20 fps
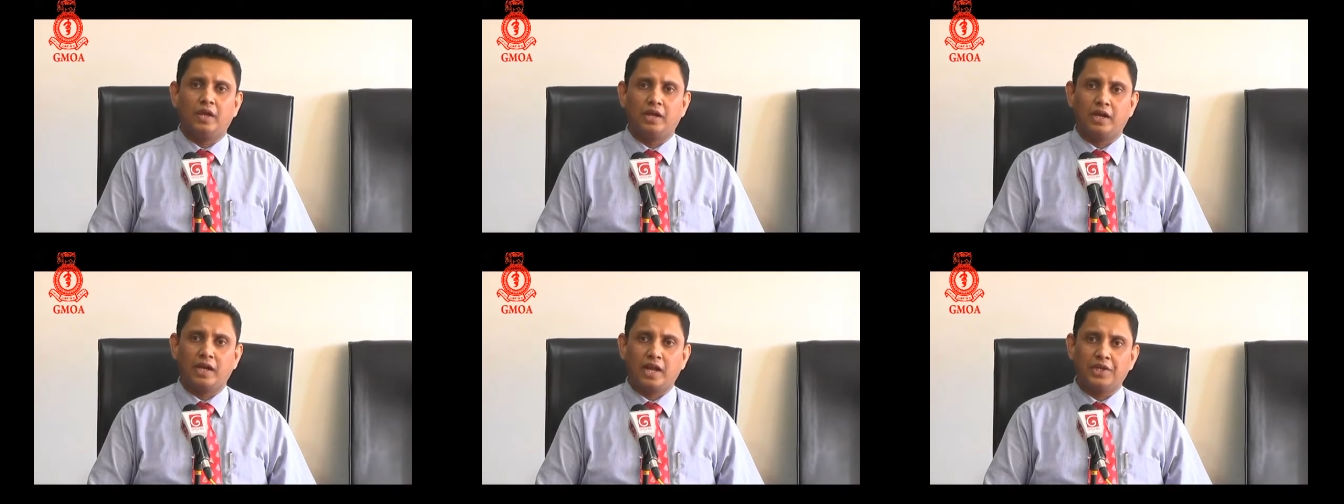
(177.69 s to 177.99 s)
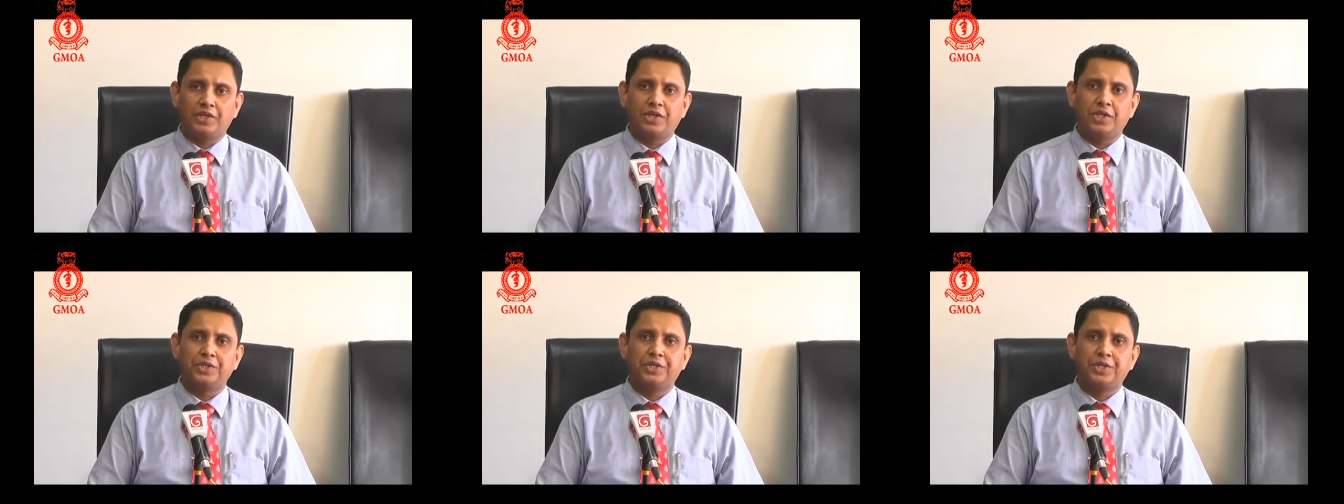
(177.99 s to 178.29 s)

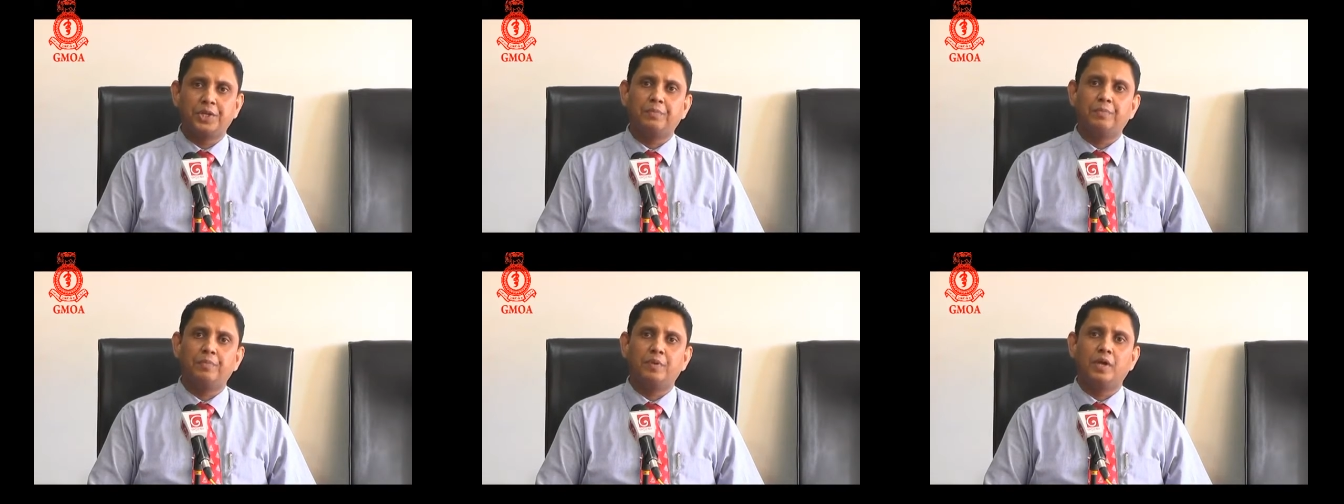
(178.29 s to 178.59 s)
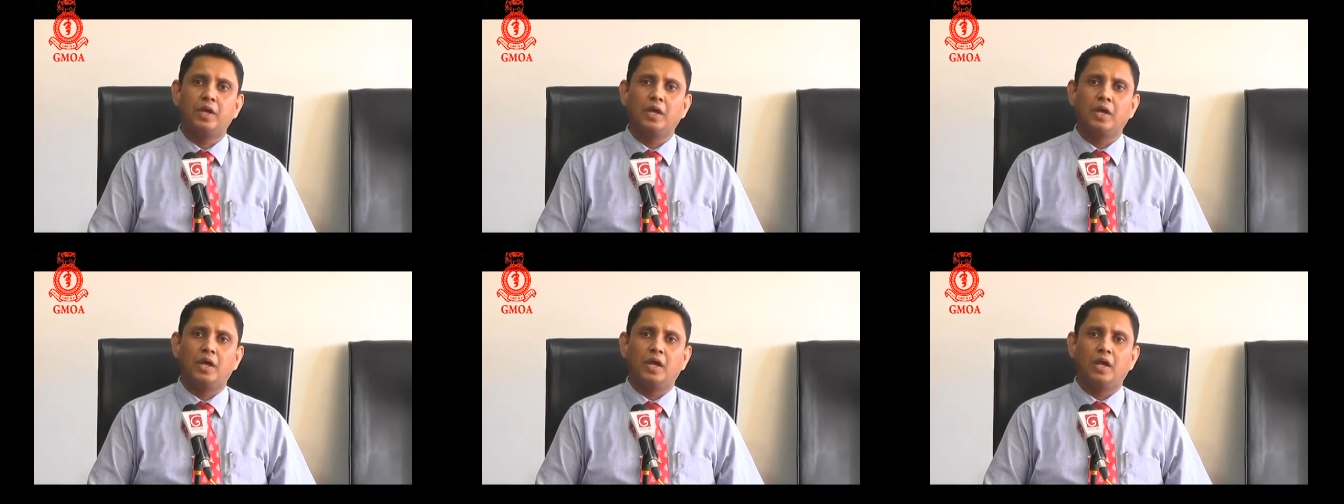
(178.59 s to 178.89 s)
relationship
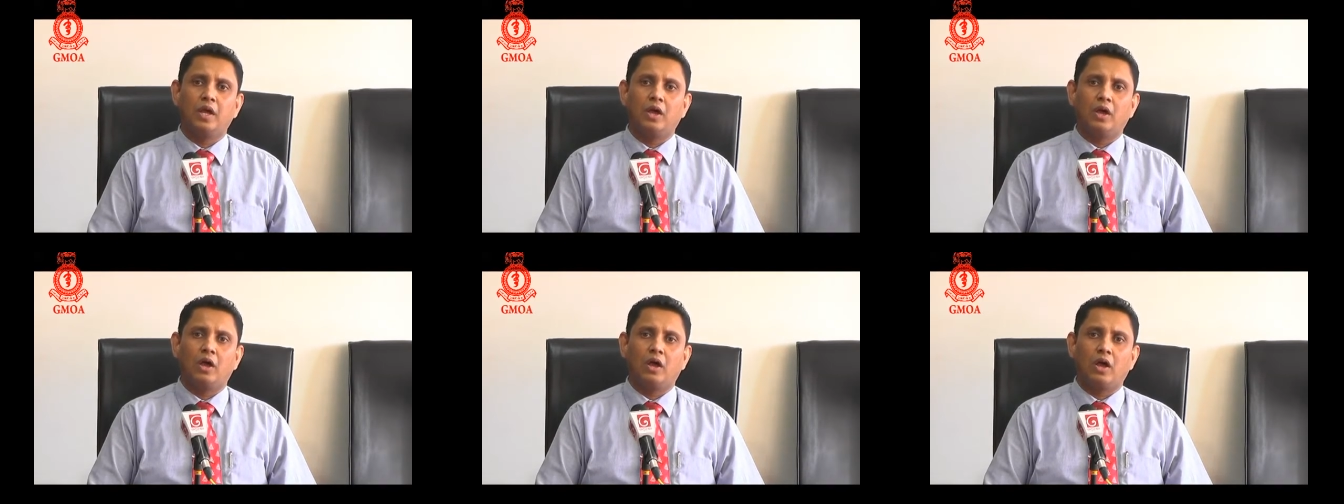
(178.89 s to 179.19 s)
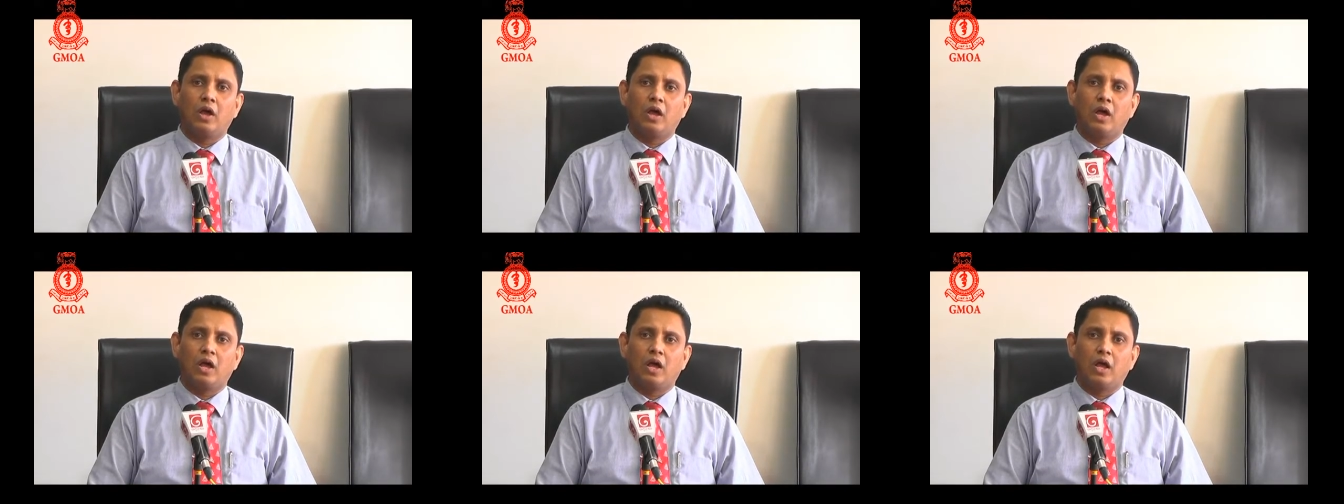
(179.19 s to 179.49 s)

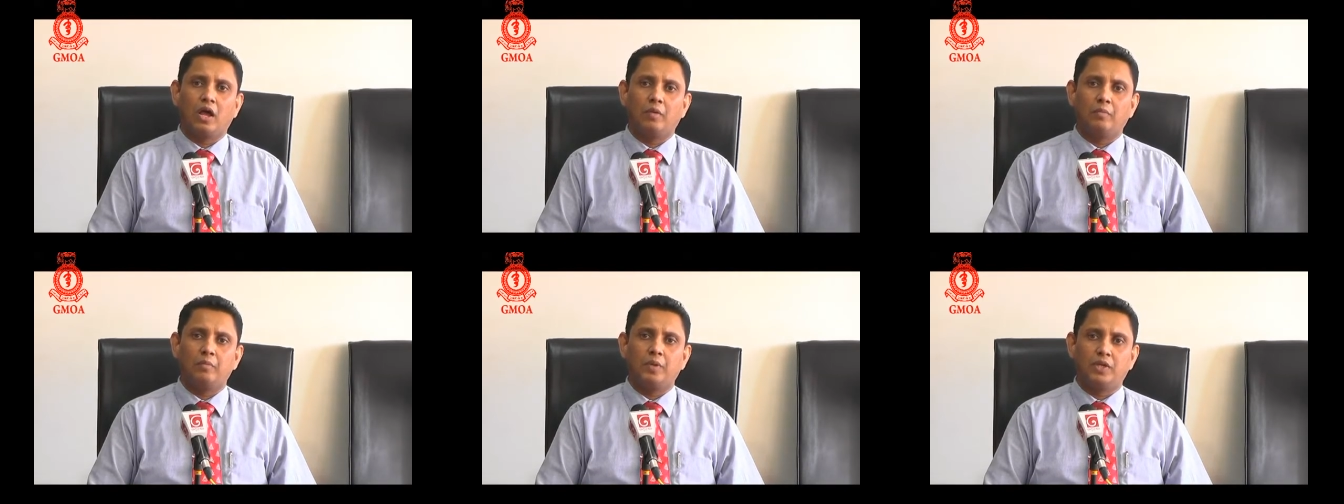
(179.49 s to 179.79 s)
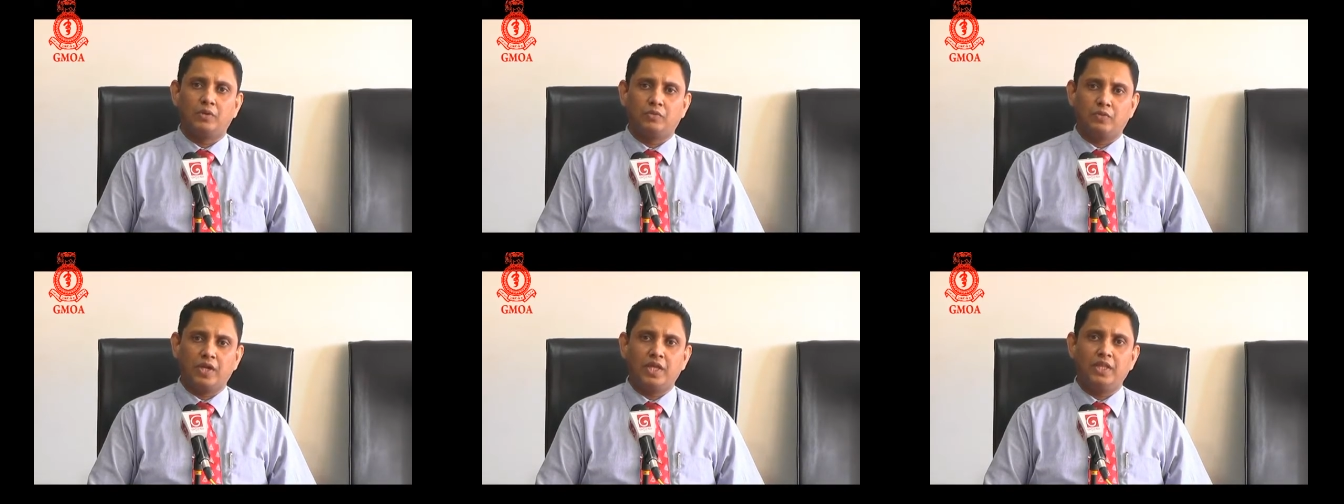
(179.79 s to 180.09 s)

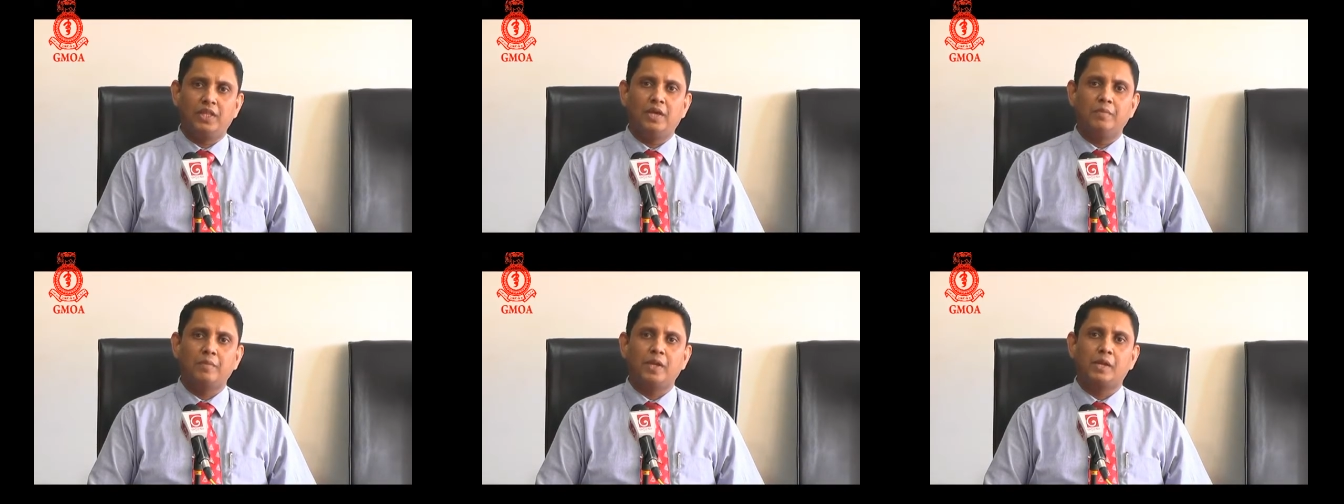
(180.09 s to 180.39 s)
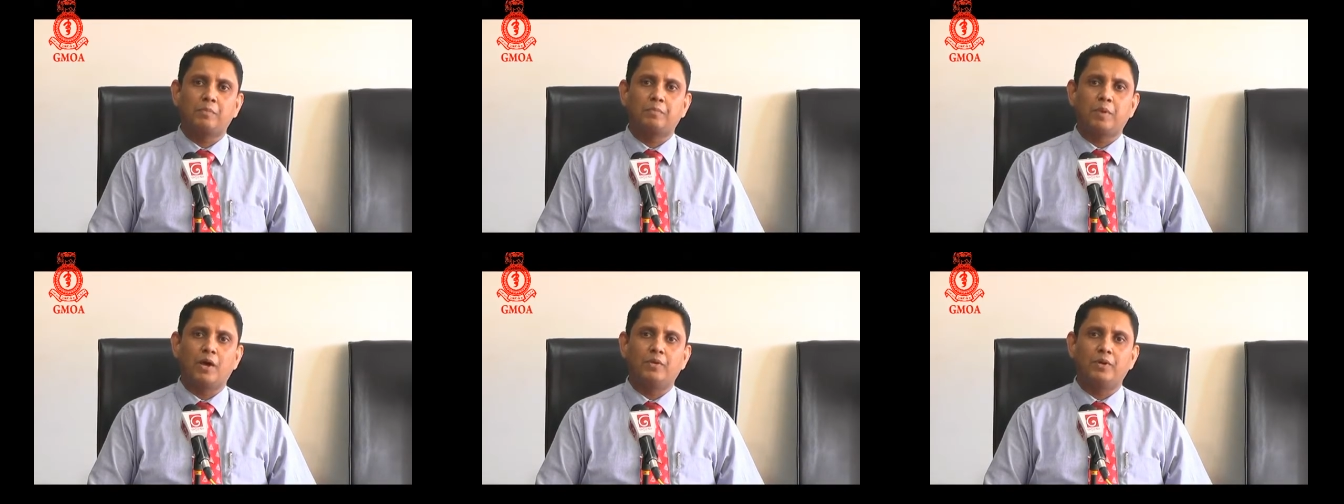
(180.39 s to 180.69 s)
between the
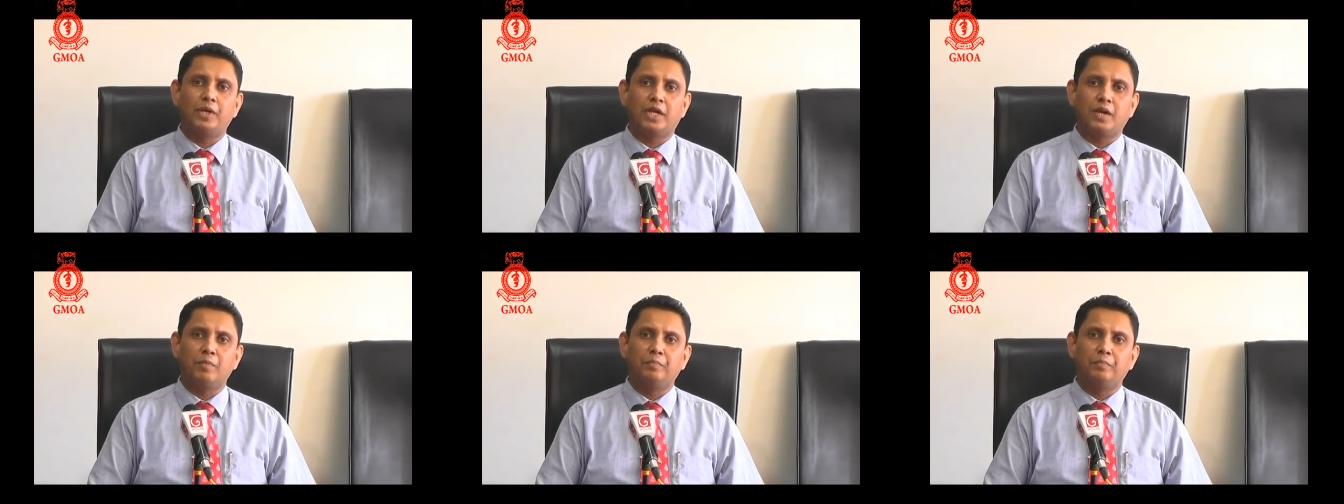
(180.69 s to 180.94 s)
milk powder